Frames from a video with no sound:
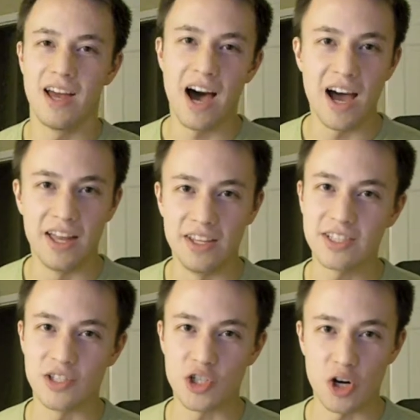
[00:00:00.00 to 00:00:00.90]
Hi,
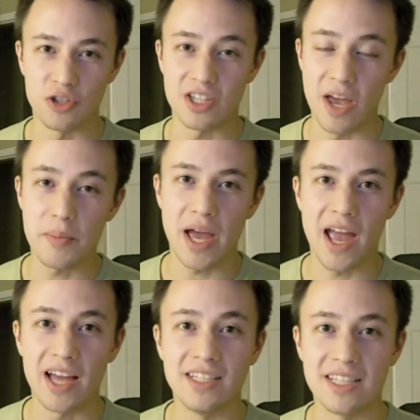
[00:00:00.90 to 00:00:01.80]
this is Charles Sipe,
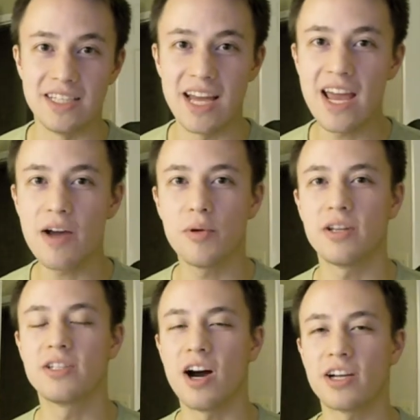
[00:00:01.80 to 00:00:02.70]
and today I want
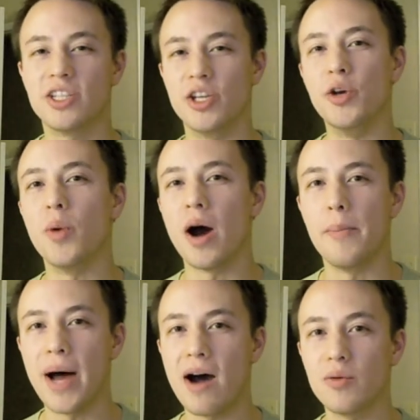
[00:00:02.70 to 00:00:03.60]
to talk to you
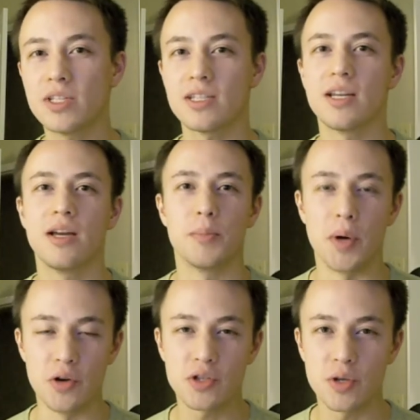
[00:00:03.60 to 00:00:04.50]
about
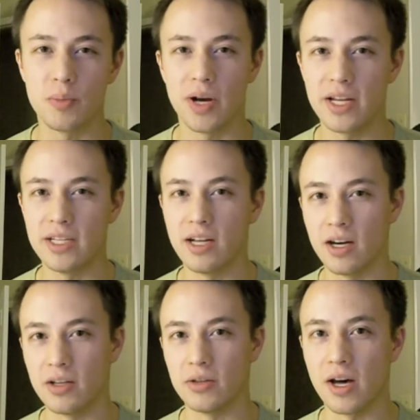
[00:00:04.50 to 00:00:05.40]
personal branding
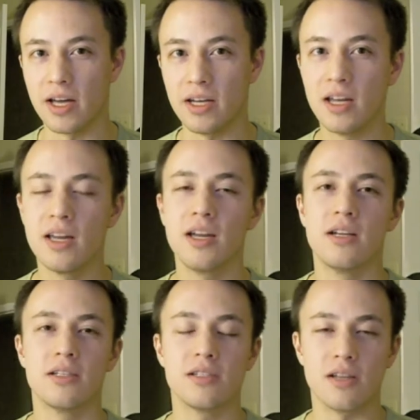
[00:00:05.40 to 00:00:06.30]
online.
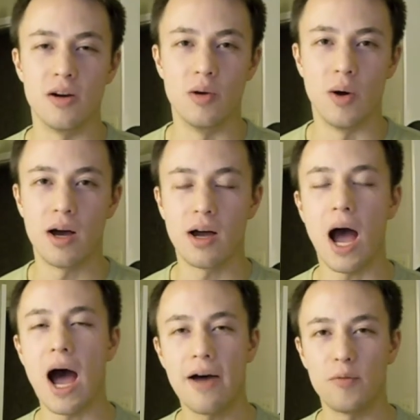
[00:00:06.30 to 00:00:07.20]
So,
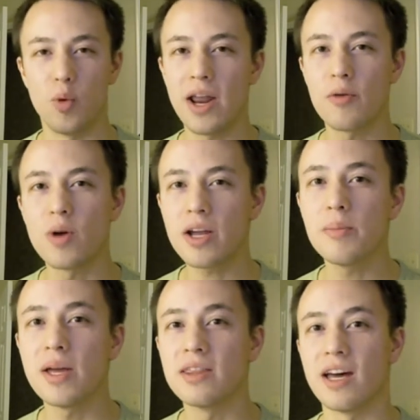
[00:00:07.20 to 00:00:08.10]
what I
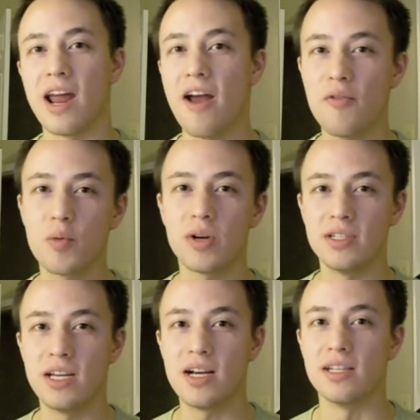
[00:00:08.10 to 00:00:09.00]
recommend that everyone
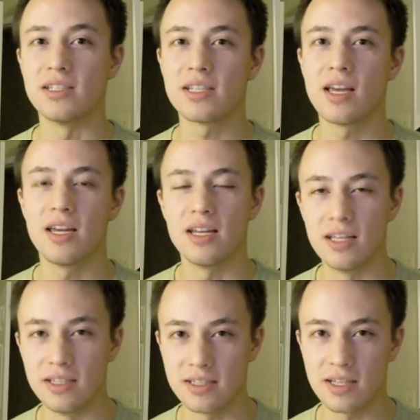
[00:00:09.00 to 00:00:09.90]
does
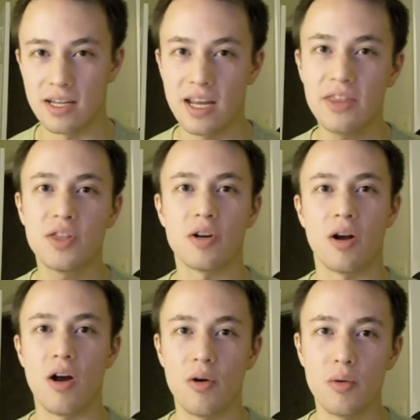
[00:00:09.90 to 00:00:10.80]
is to get their
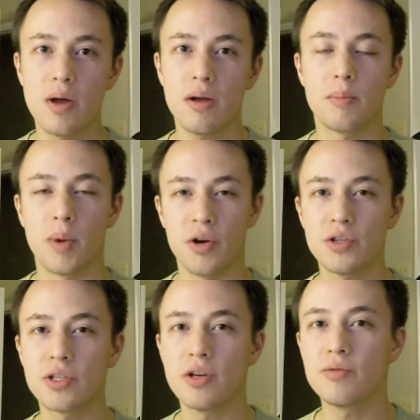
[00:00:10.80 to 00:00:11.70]
own
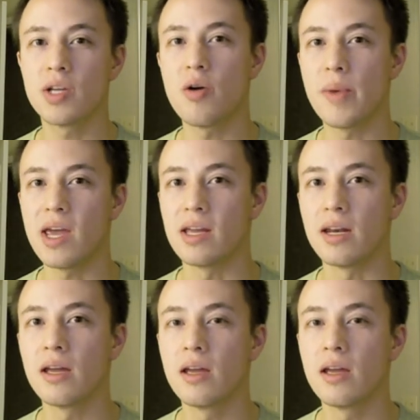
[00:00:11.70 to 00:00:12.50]
personal domain